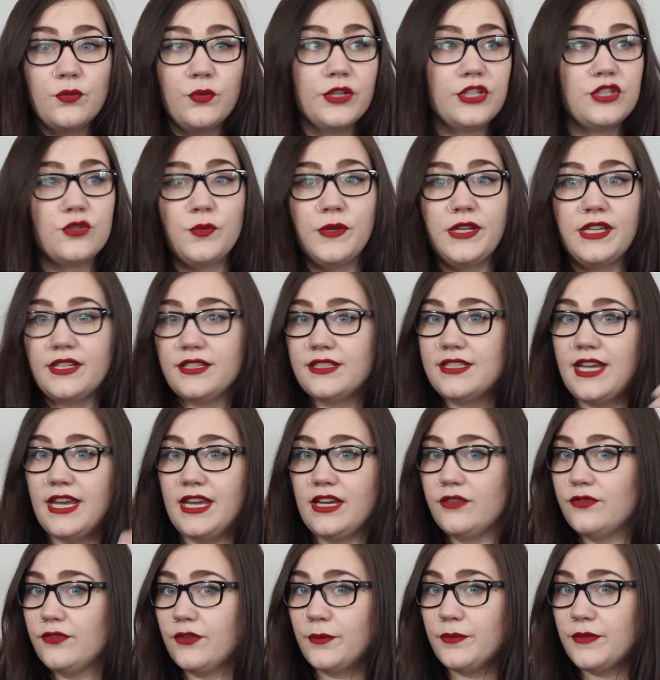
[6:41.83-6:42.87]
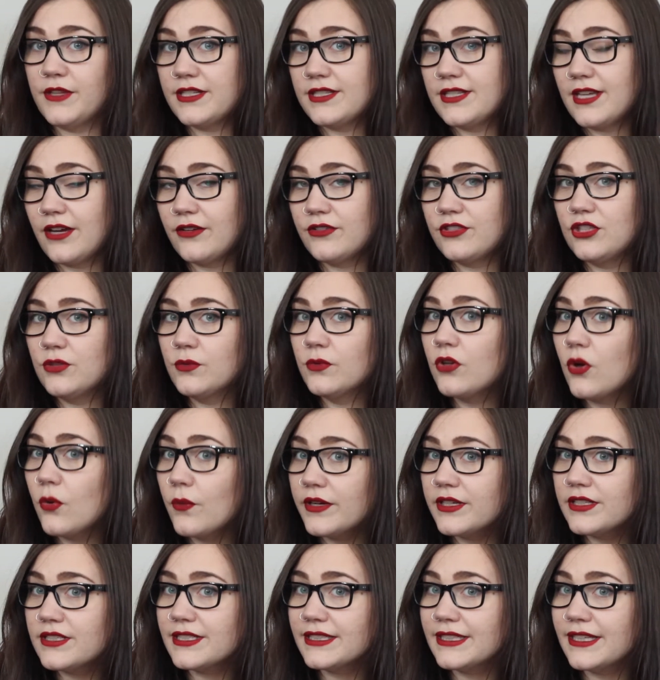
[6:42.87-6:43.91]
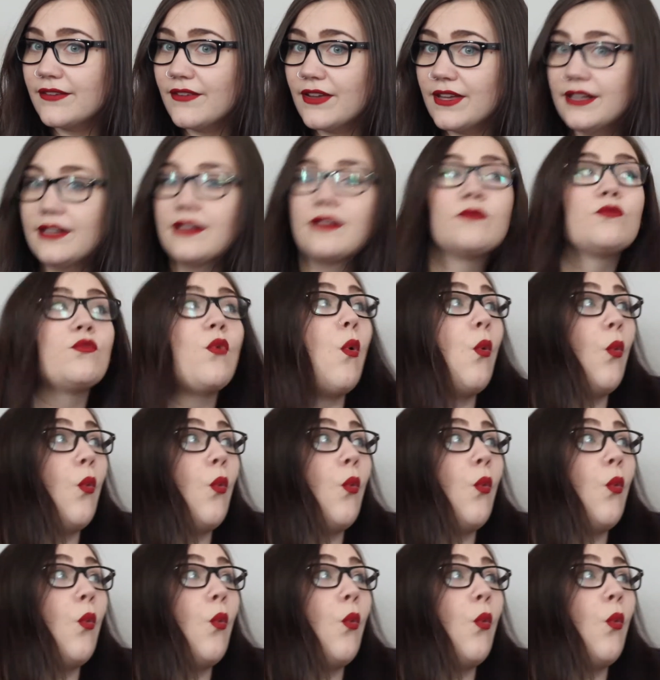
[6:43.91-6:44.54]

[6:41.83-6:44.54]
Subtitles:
which we can take from this house you were going to live in.